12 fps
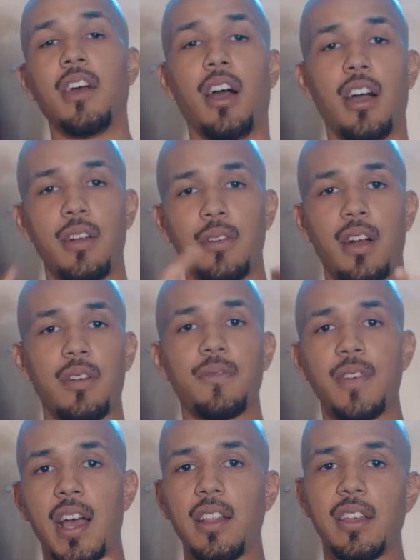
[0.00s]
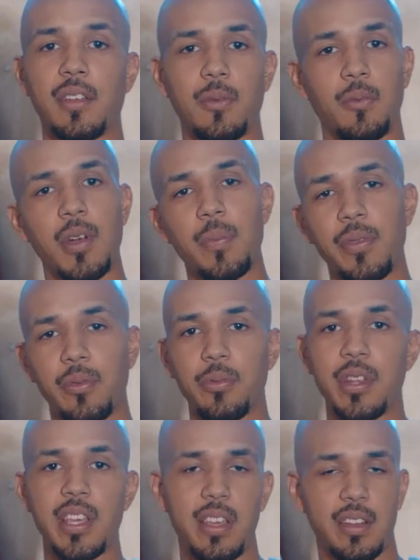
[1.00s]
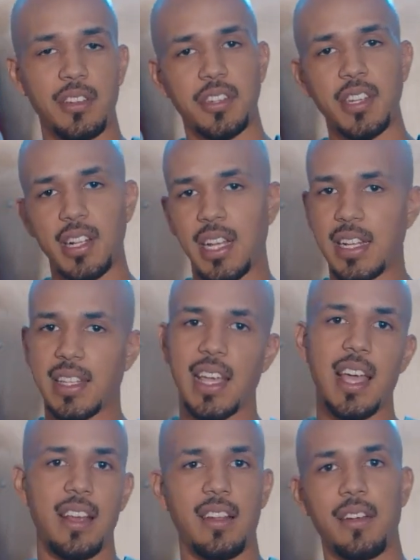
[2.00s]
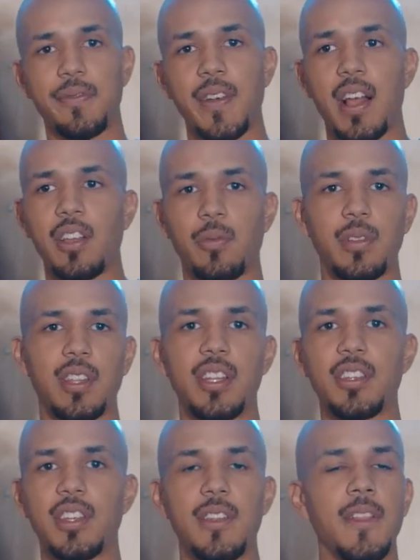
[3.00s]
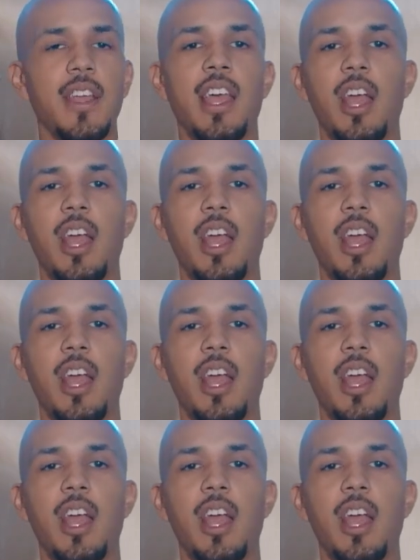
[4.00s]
our phallic weaponry and shit like that, and our phallic religion,